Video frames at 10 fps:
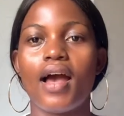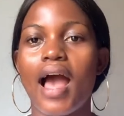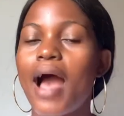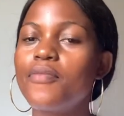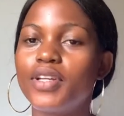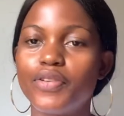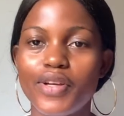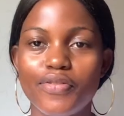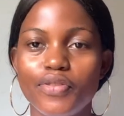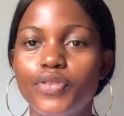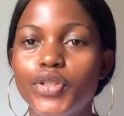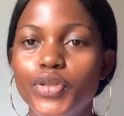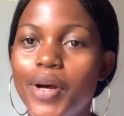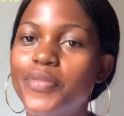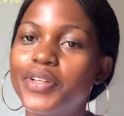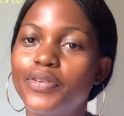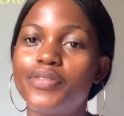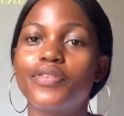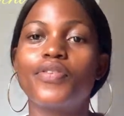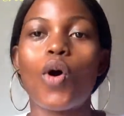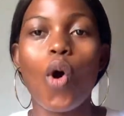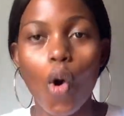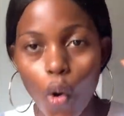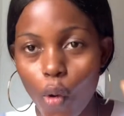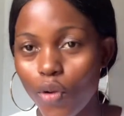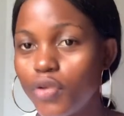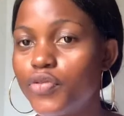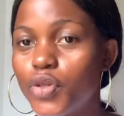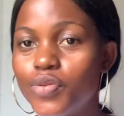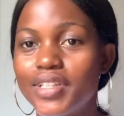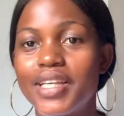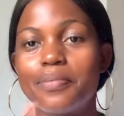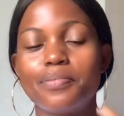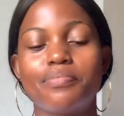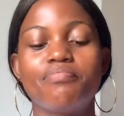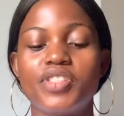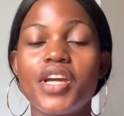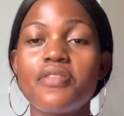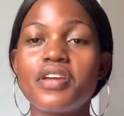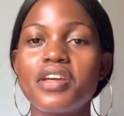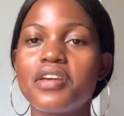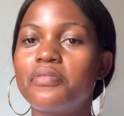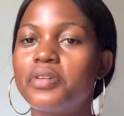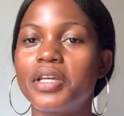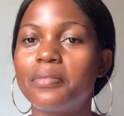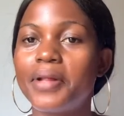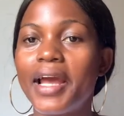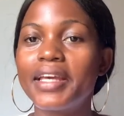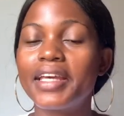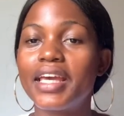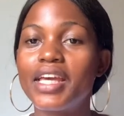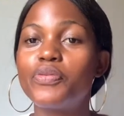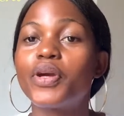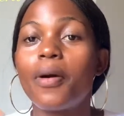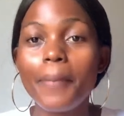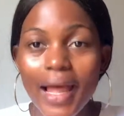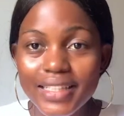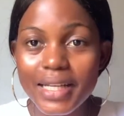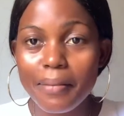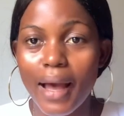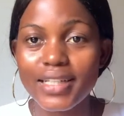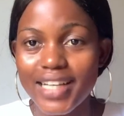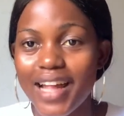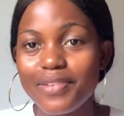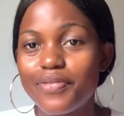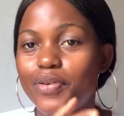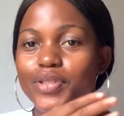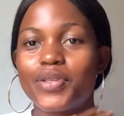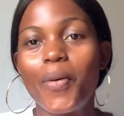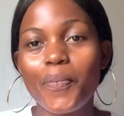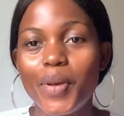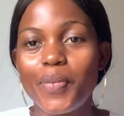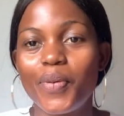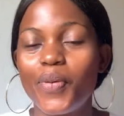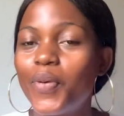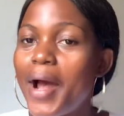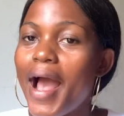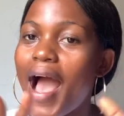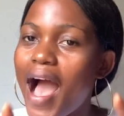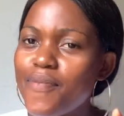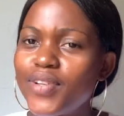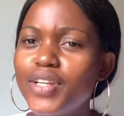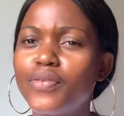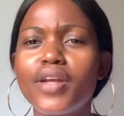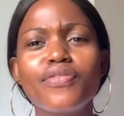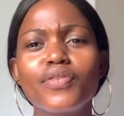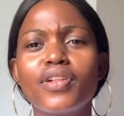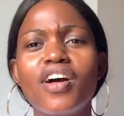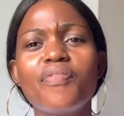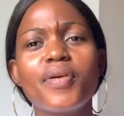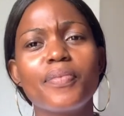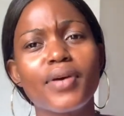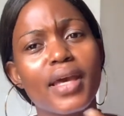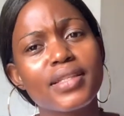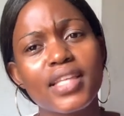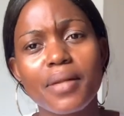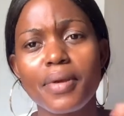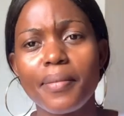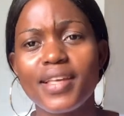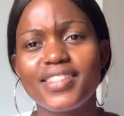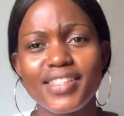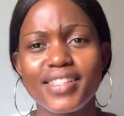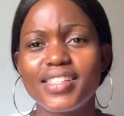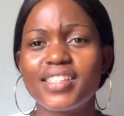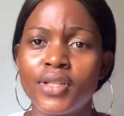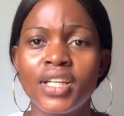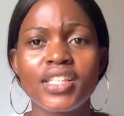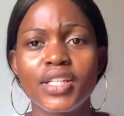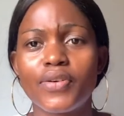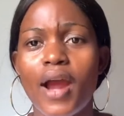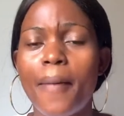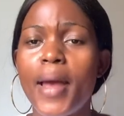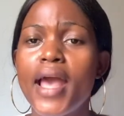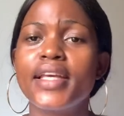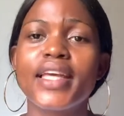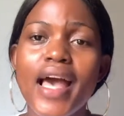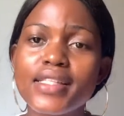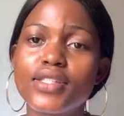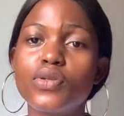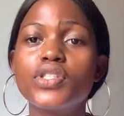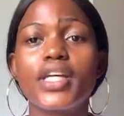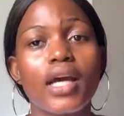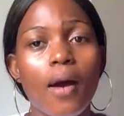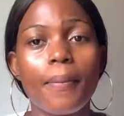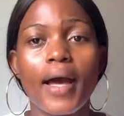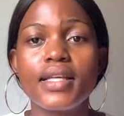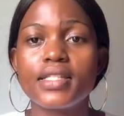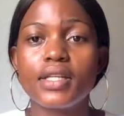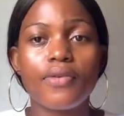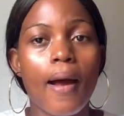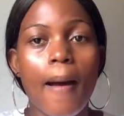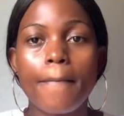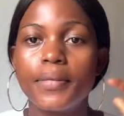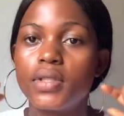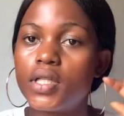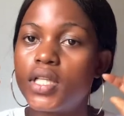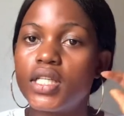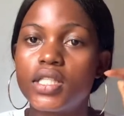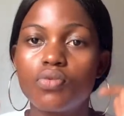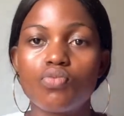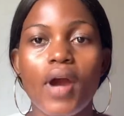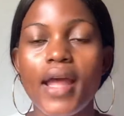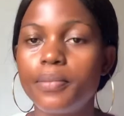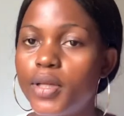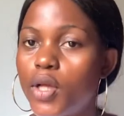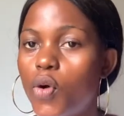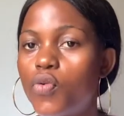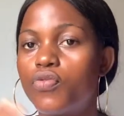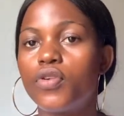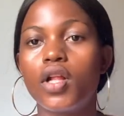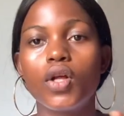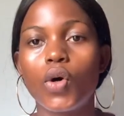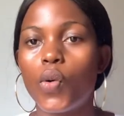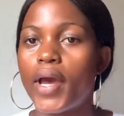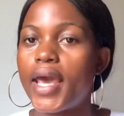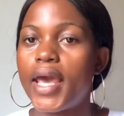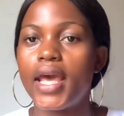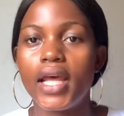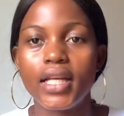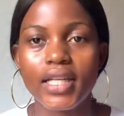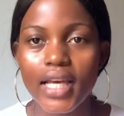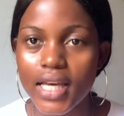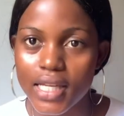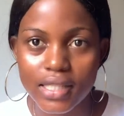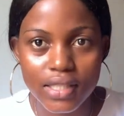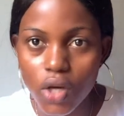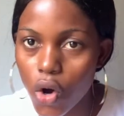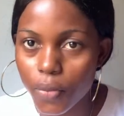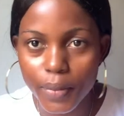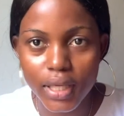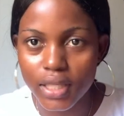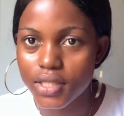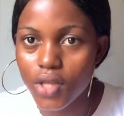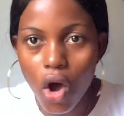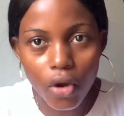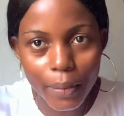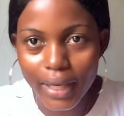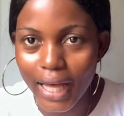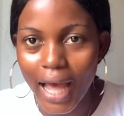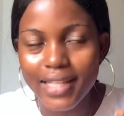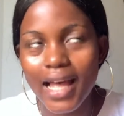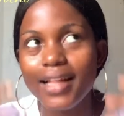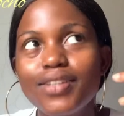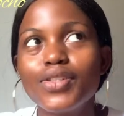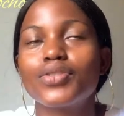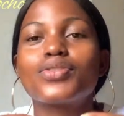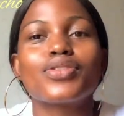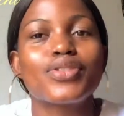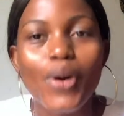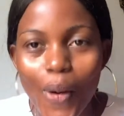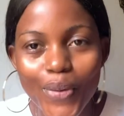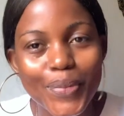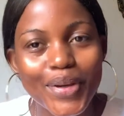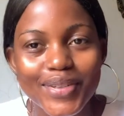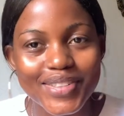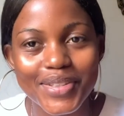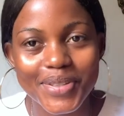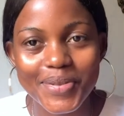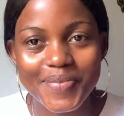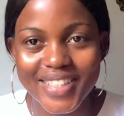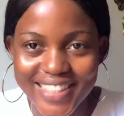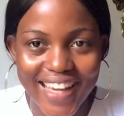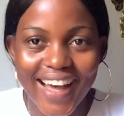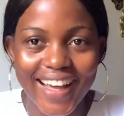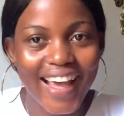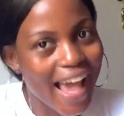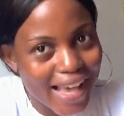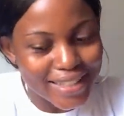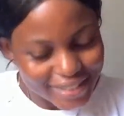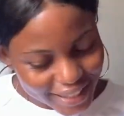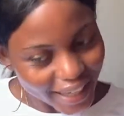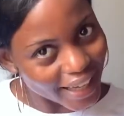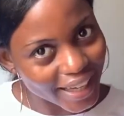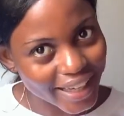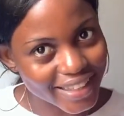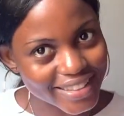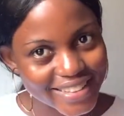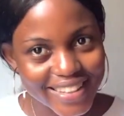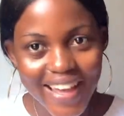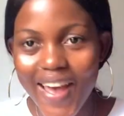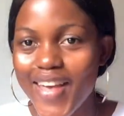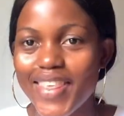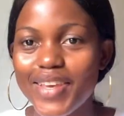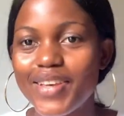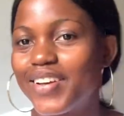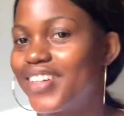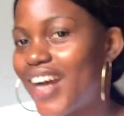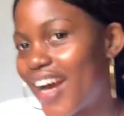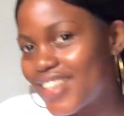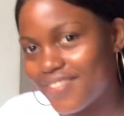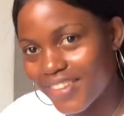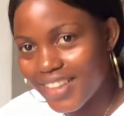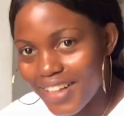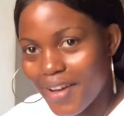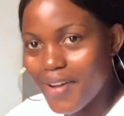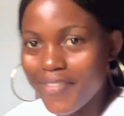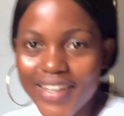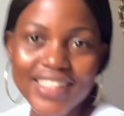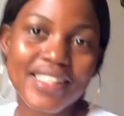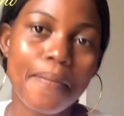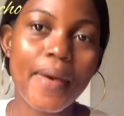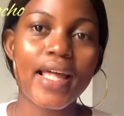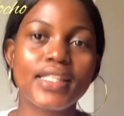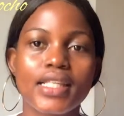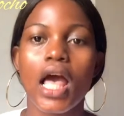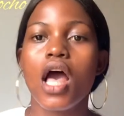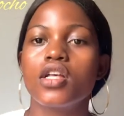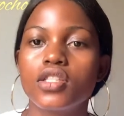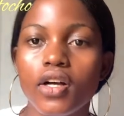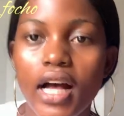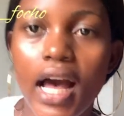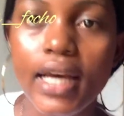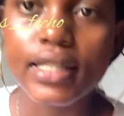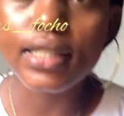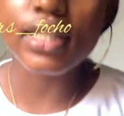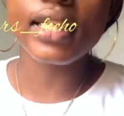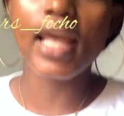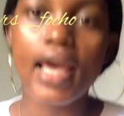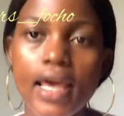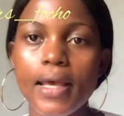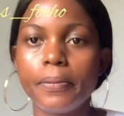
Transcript: i'm really grateful for you i'm really grateful for all of you will keep sharing will keep liking recommending my channel for some people i'm really grateful a lot of people get send me messages on instagram yes do check out my instagram the link is right below follow and yes stalk me stalk me guys i you to stalk me on social media yes thank you guys for the love it's immense so guys today